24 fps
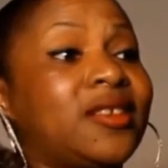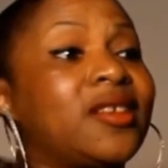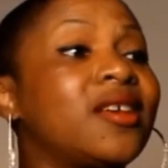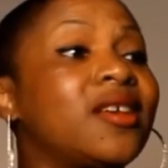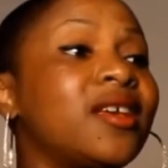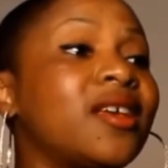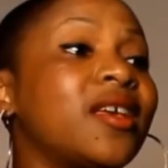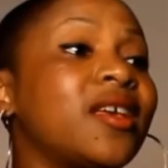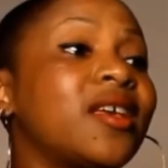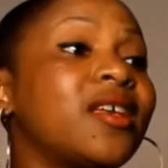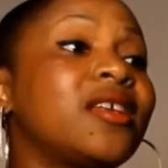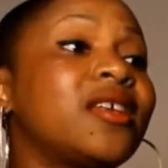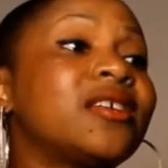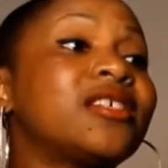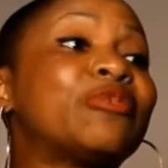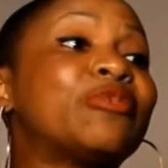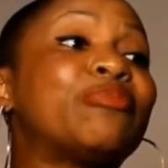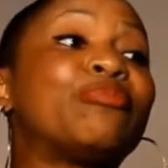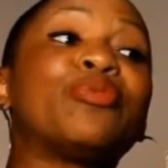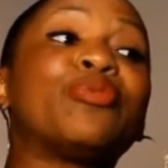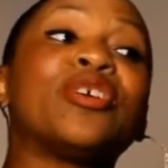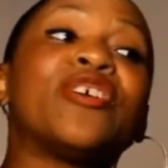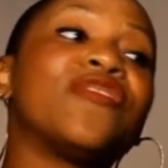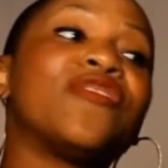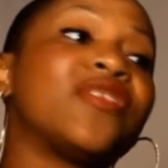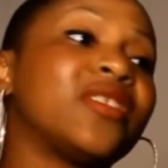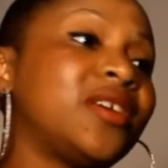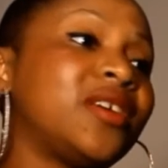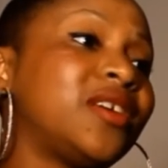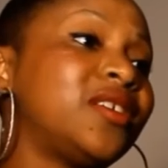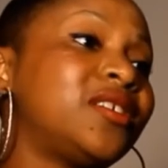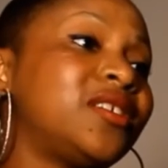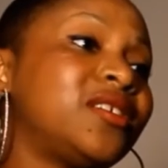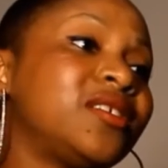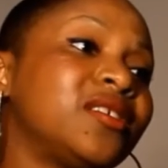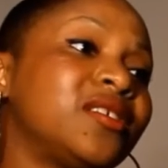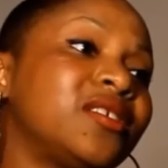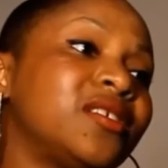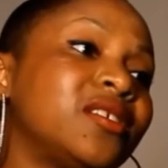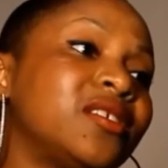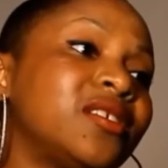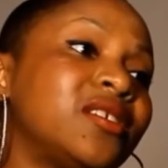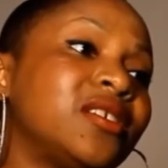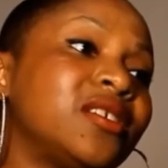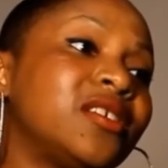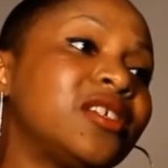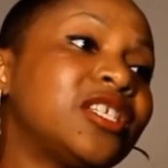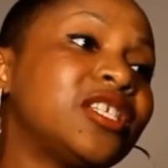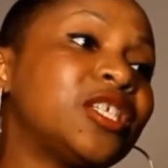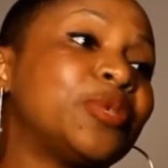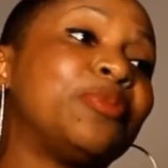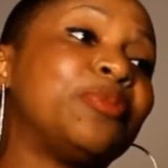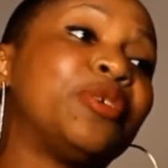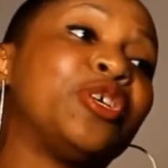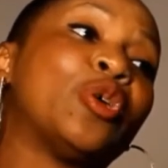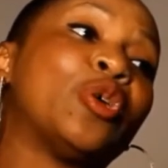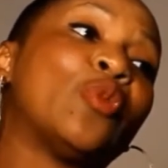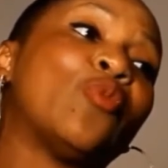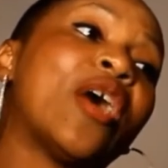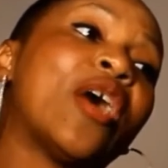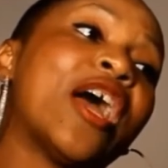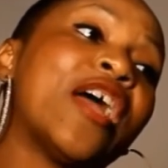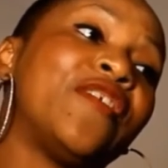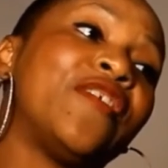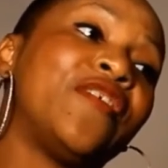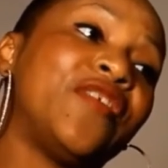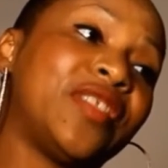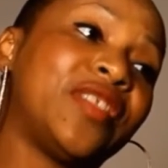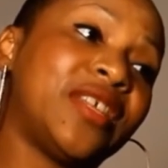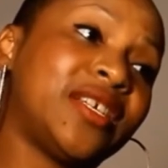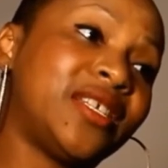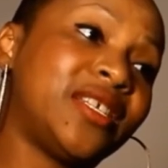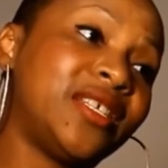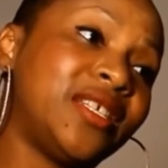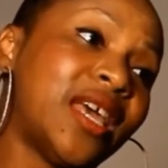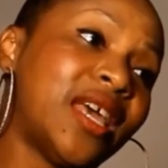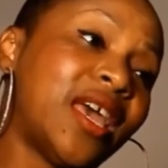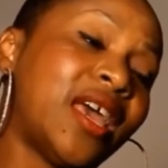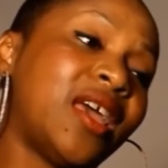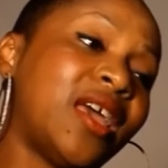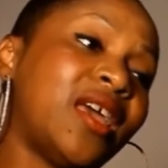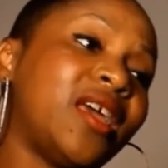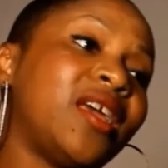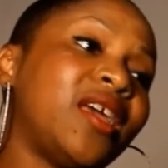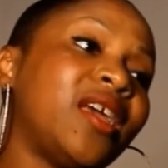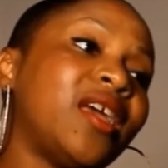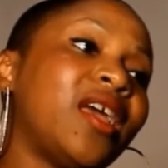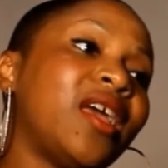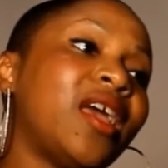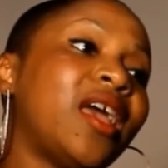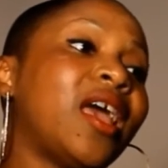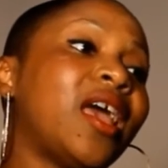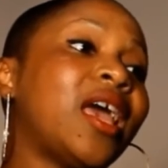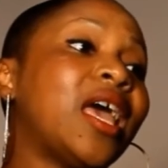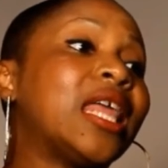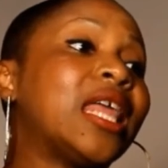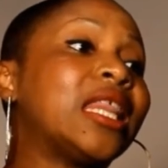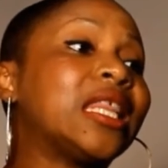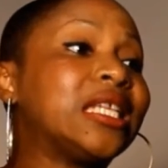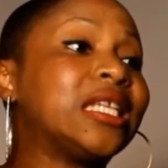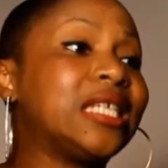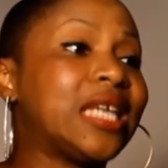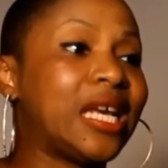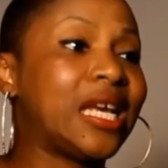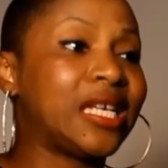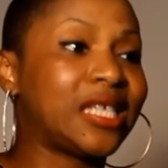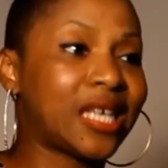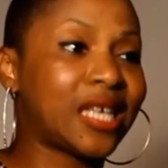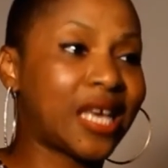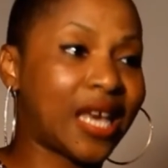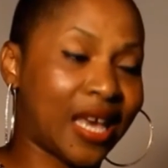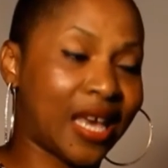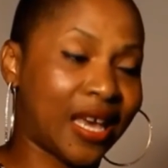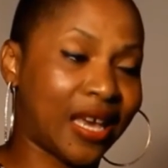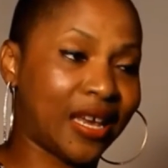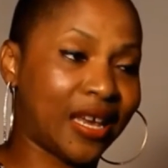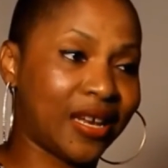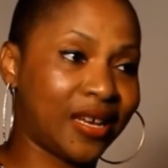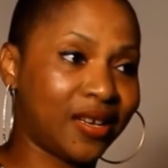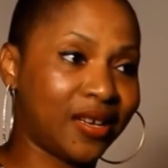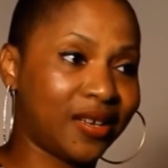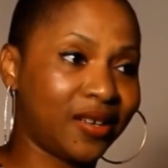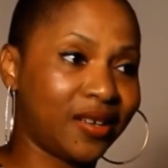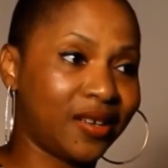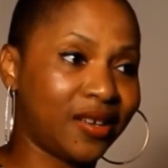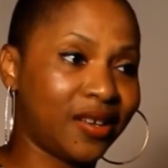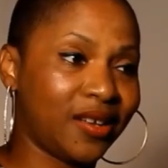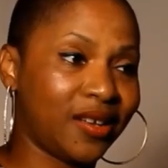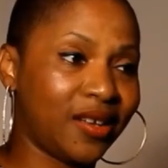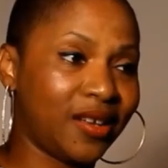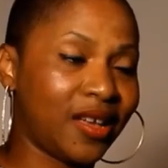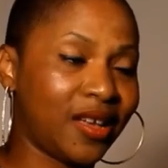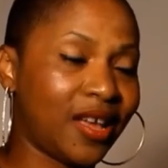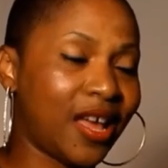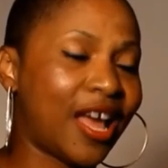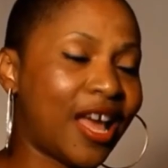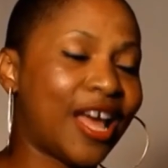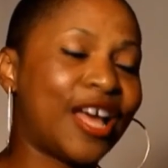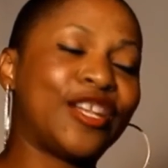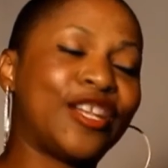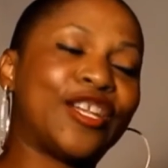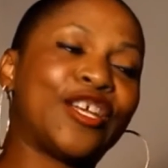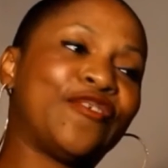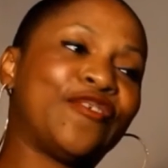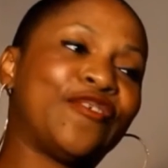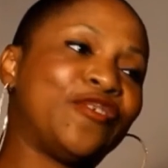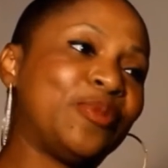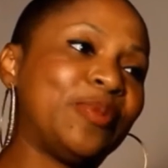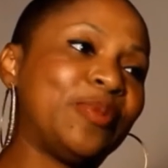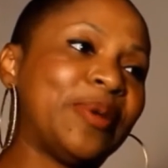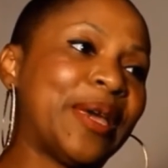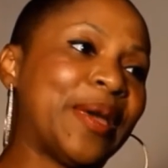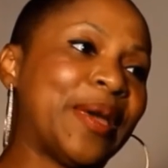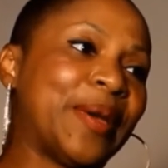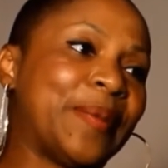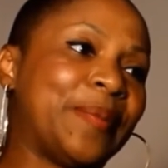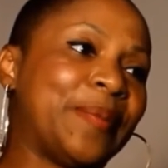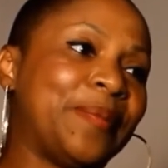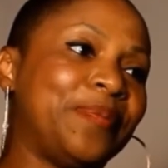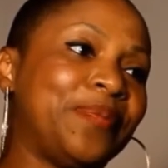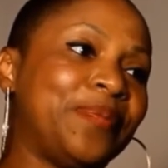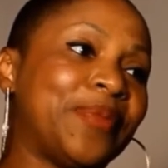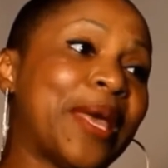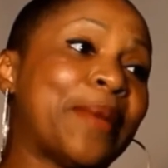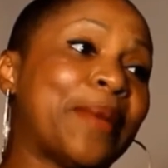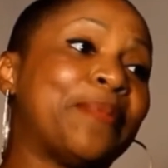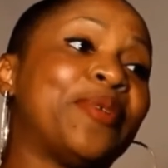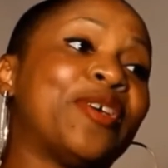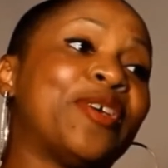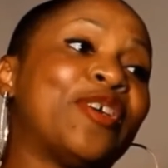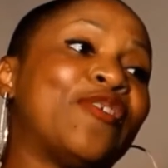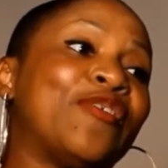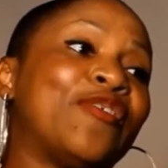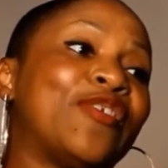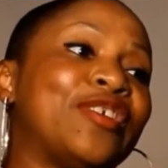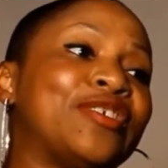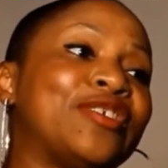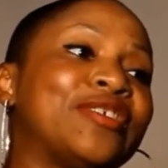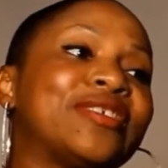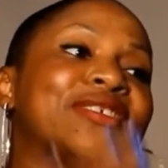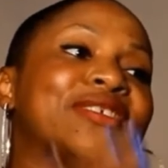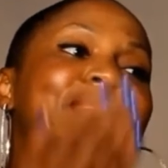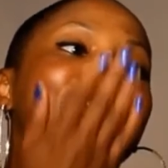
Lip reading: it is a privilege to be your wife this day and the days ahead. I love you, babe. Happy anniversary.